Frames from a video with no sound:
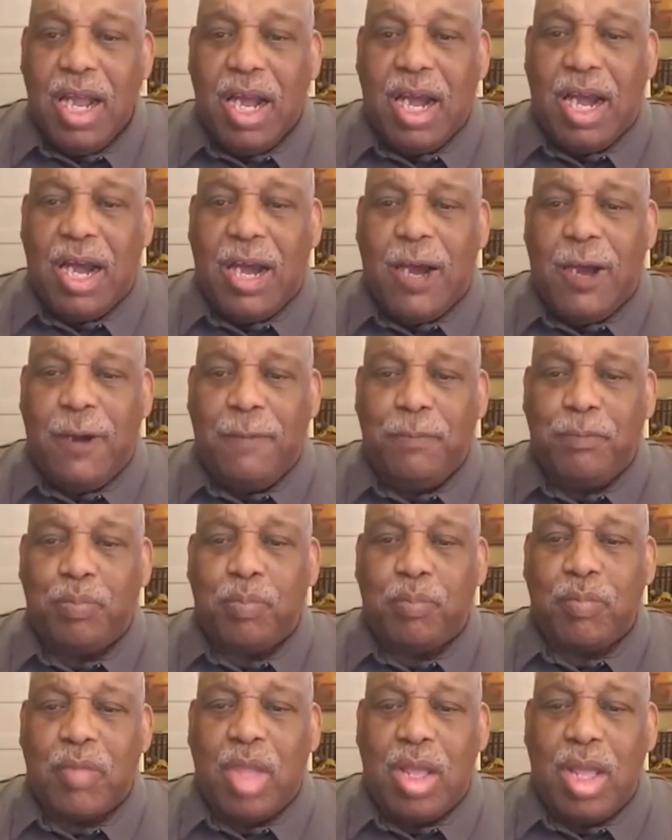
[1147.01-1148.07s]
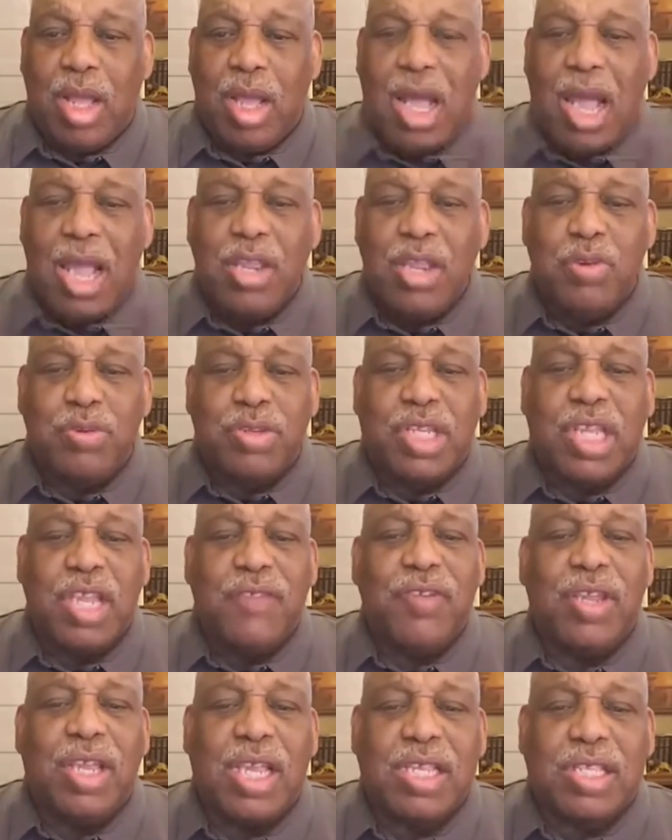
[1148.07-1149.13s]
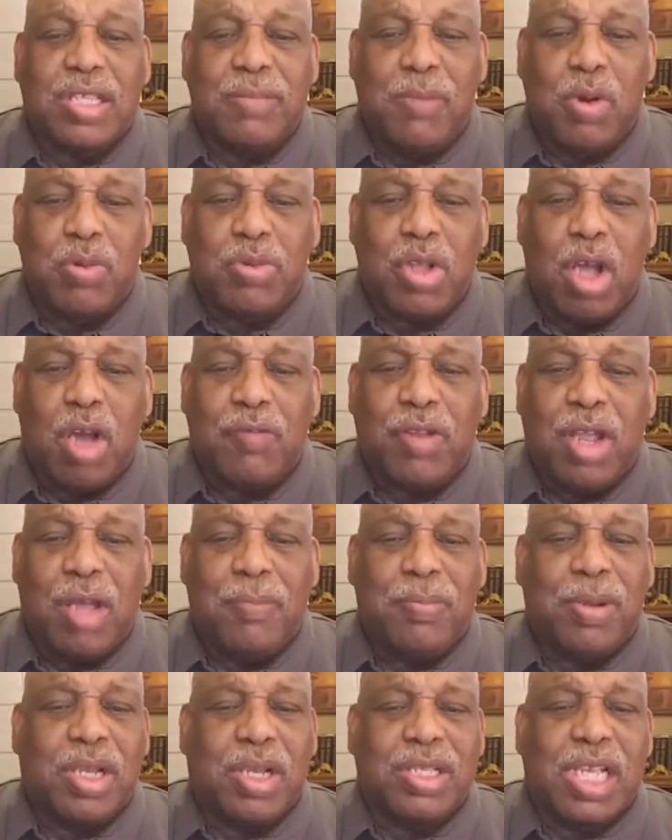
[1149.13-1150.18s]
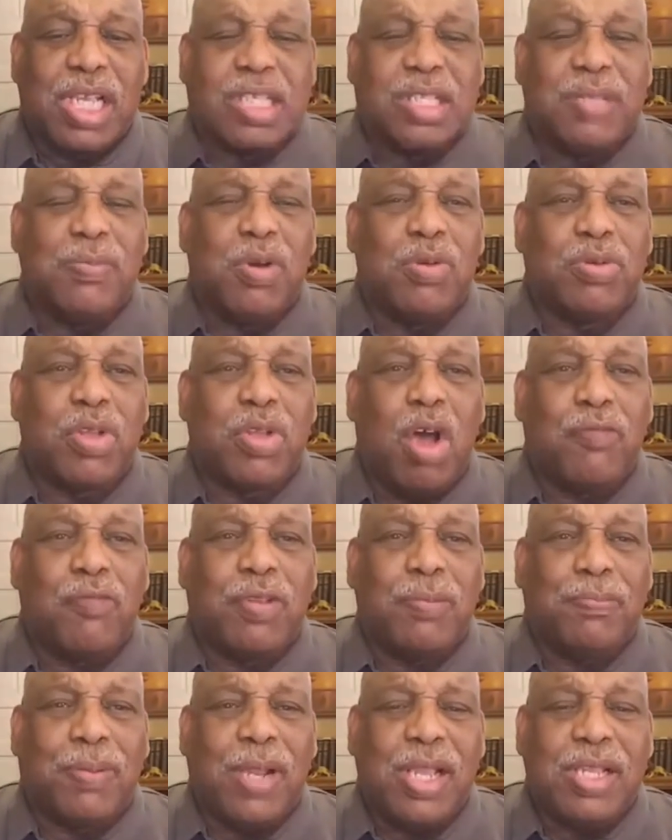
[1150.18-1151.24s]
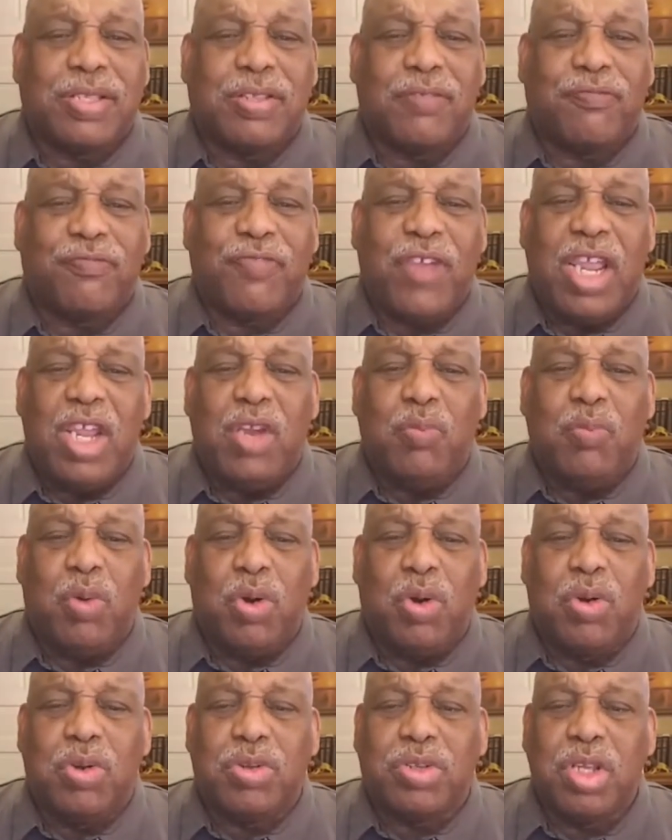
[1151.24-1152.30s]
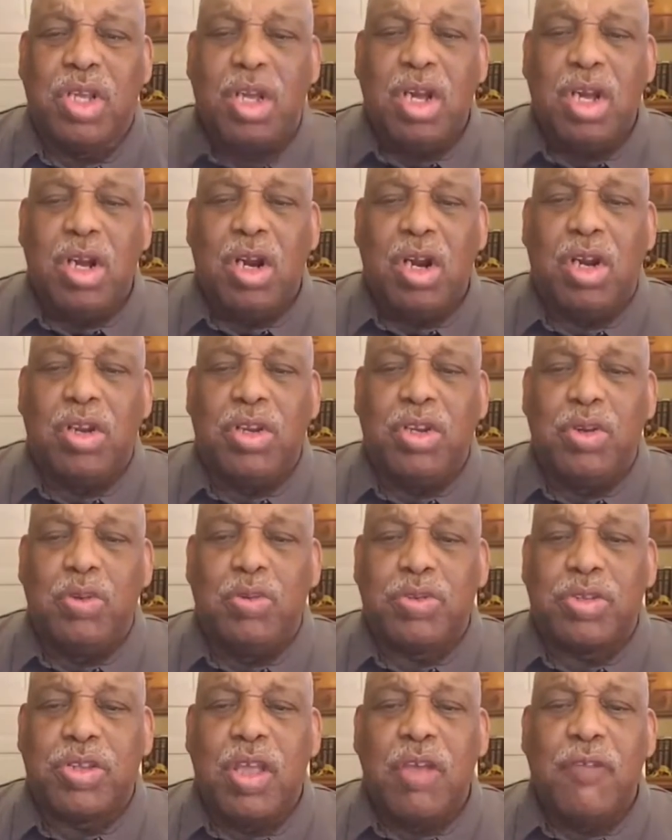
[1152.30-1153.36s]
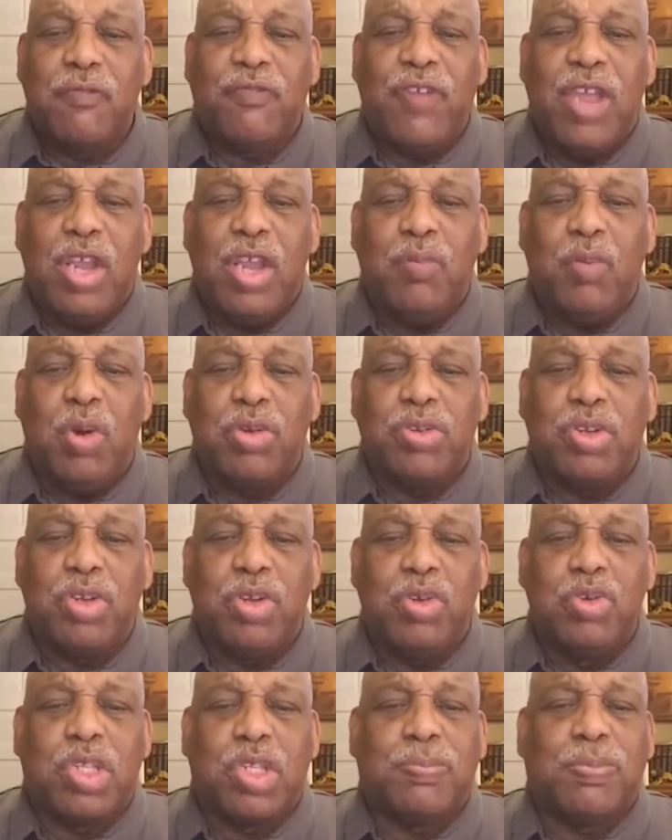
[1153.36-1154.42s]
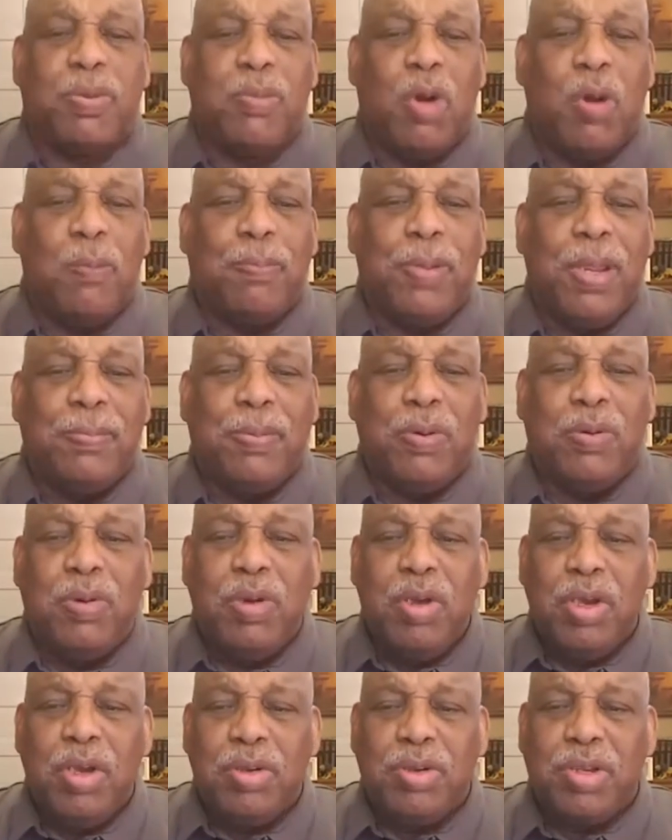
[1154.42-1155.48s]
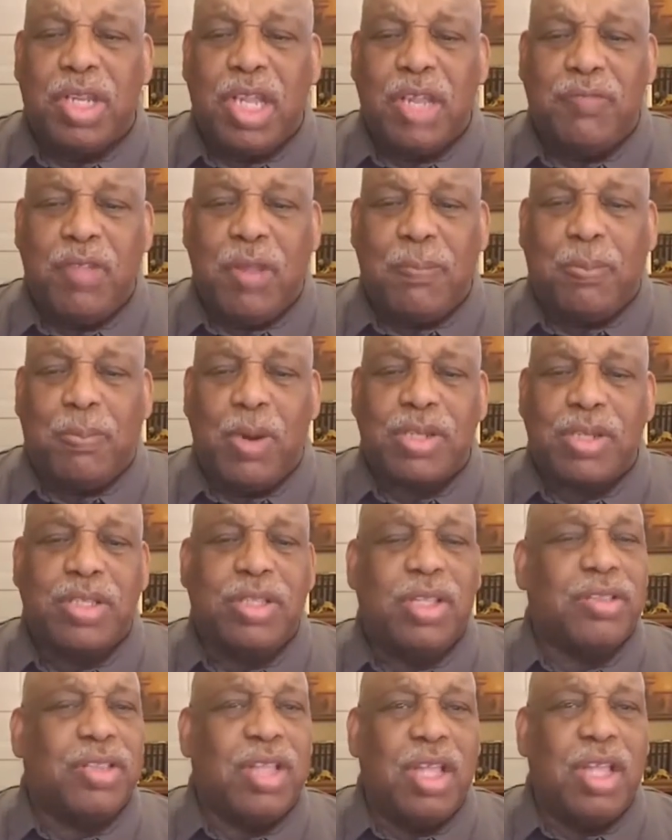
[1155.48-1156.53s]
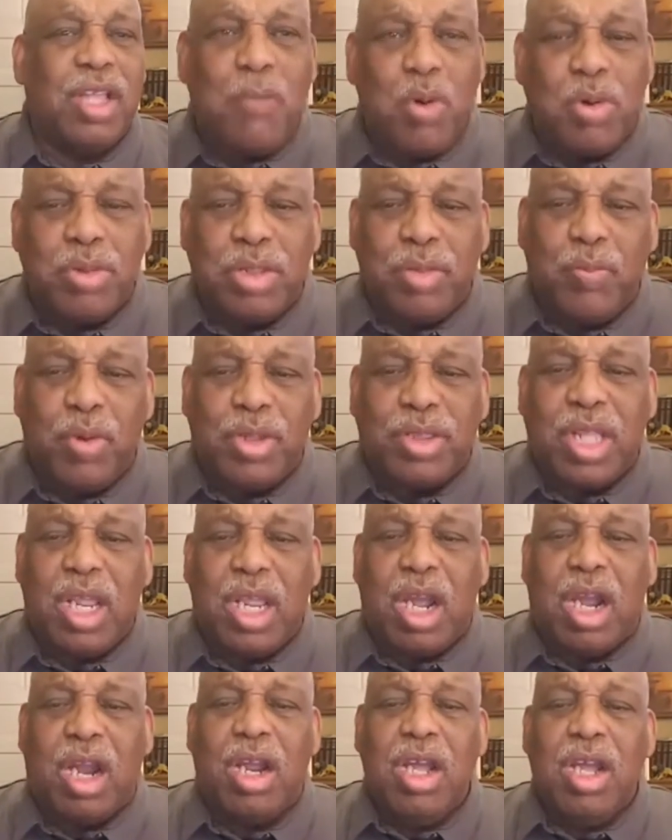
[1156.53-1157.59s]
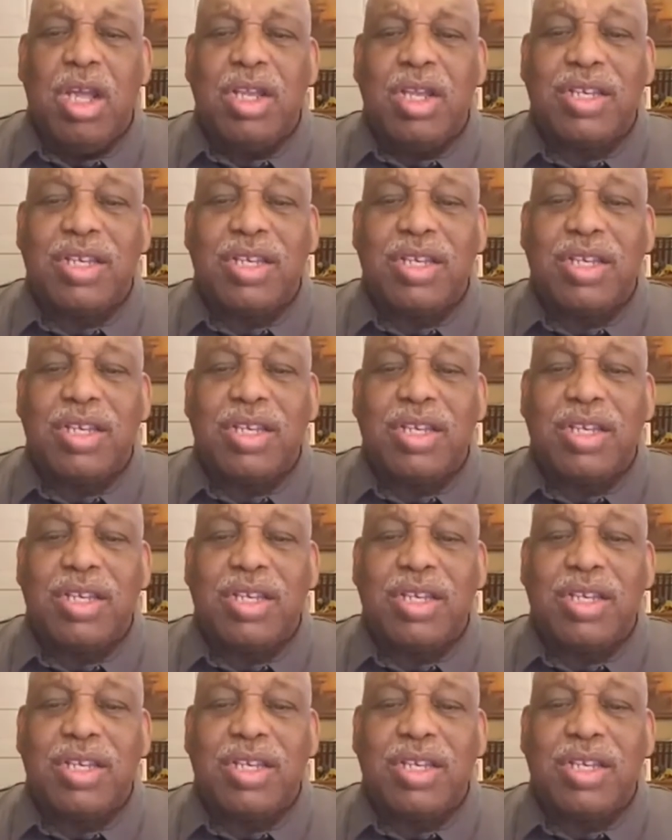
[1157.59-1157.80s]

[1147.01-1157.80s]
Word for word: Uh, I use giving as the most, uh, because that's the most often place that feigned words are used. Feigned words are used to promote people to give the impression that they're more than what they are.